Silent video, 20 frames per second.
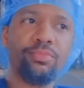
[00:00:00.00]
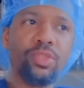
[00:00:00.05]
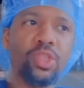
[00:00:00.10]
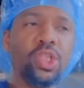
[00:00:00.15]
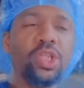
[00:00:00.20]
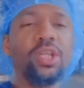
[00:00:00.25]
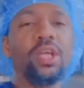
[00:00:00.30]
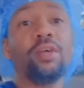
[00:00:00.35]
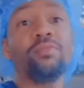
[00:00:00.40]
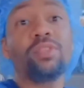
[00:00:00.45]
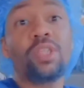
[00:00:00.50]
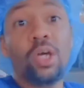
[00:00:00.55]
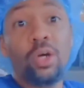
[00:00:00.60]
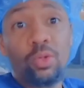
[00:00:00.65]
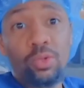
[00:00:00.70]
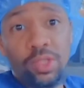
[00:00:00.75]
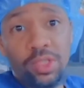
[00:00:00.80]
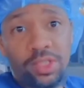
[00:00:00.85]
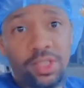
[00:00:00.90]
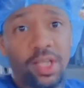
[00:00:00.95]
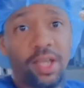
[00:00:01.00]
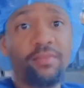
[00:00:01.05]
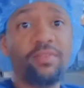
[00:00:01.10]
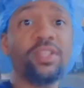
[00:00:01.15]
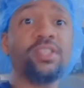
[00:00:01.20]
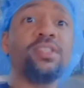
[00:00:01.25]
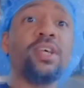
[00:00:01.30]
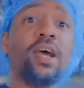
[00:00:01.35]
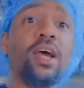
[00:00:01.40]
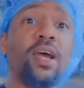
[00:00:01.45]
Should he have told the
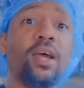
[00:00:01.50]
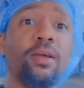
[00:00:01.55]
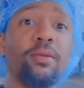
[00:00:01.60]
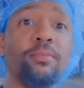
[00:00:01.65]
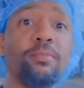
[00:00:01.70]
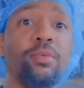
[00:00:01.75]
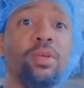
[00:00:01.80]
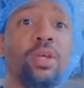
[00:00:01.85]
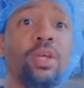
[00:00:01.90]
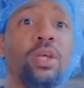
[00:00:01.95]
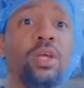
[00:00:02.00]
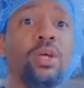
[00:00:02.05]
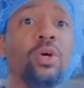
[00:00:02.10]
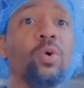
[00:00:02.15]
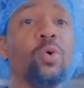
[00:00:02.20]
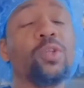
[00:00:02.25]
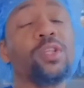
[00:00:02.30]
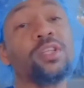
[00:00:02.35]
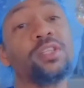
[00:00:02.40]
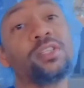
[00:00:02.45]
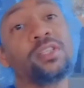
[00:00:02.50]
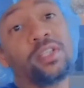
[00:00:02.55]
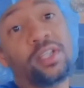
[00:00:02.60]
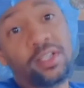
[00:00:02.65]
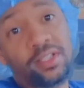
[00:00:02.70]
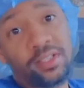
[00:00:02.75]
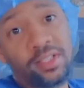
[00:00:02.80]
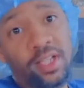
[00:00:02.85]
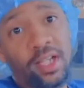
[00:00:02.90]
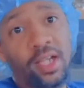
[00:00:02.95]
7th time or the
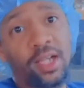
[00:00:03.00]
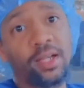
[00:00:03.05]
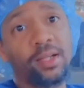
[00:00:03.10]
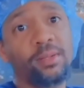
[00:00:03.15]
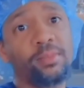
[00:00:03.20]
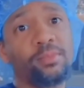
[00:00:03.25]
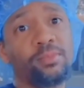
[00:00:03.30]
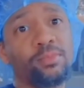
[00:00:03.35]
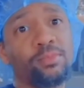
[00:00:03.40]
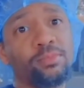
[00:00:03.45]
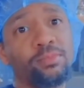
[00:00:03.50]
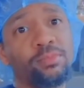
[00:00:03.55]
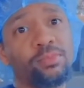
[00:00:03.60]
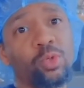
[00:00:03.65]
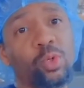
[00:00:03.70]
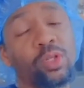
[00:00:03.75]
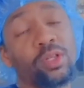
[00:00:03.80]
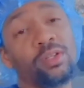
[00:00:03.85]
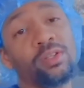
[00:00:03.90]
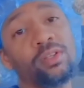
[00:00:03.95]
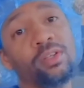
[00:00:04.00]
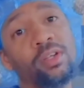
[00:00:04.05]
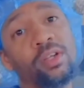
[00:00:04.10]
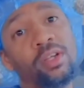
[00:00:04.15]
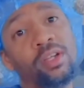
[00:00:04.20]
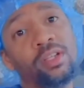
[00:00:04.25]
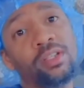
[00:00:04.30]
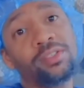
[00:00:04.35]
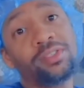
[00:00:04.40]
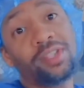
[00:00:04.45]
6th time or the
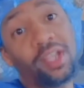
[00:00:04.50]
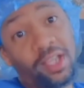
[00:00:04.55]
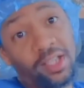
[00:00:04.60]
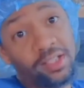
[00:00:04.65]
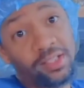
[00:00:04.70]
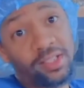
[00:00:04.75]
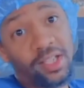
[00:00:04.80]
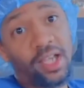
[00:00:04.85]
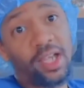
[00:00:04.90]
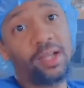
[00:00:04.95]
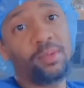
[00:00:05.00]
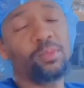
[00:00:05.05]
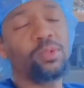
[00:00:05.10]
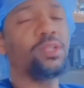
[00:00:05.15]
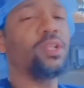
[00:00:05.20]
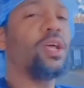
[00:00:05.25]
2nd time?